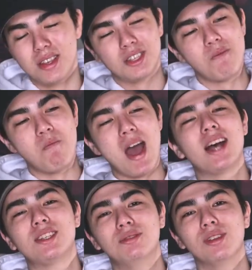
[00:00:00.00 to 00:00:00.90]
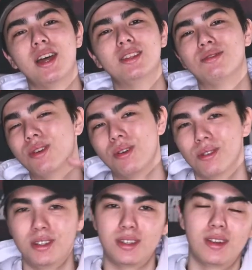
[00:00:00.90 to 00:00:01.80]
this massive lens for no
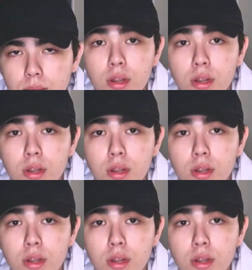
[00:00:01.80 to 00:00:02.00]
reason.